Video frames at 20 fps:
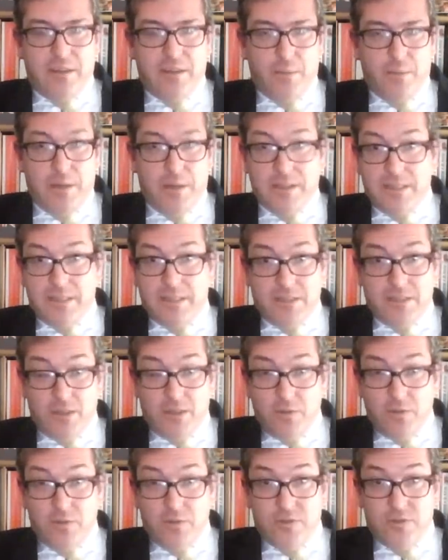The ability to
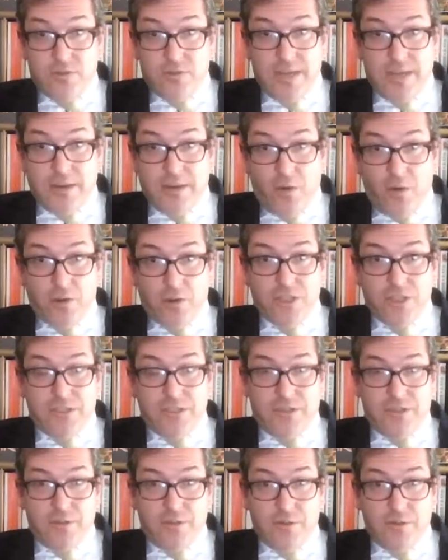use
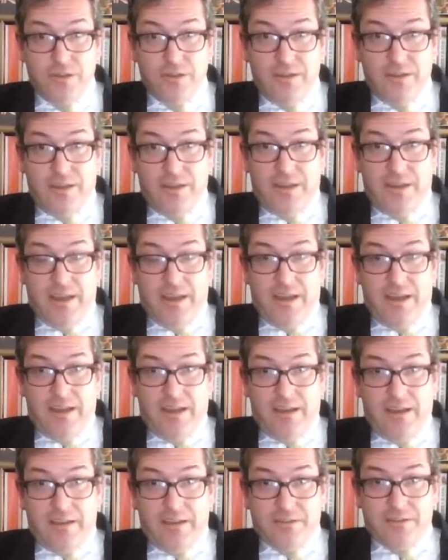technology to
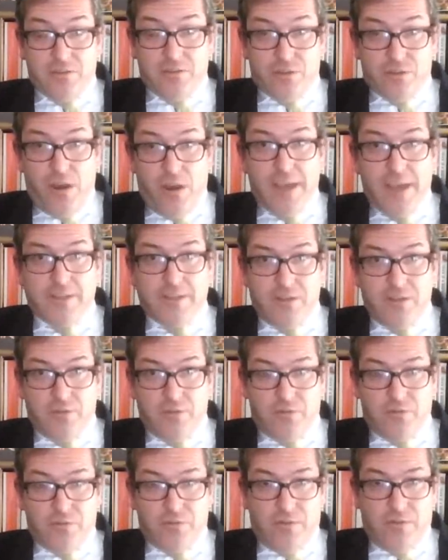uh, to try
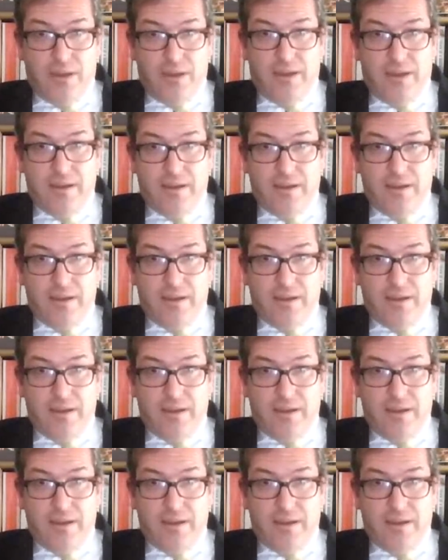to